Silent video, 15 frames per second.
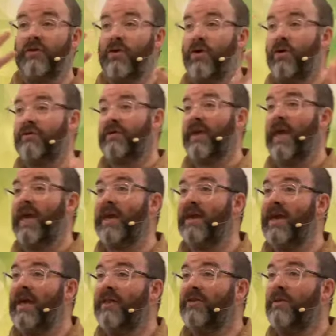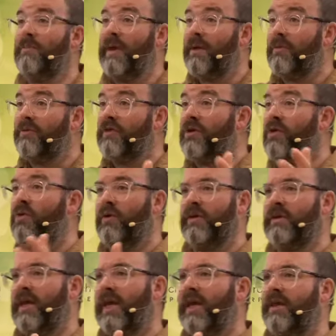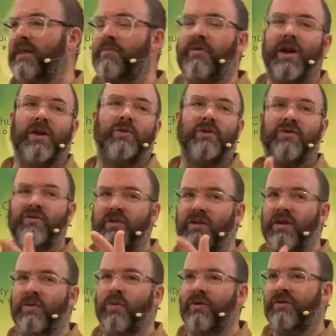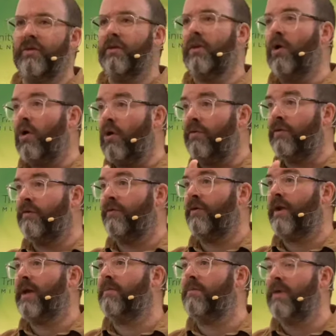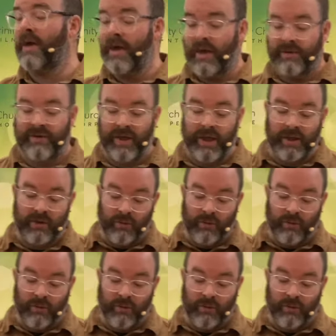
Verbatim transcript: God's king to be able to go and take the bread, which really wasn't lawful for him to eat.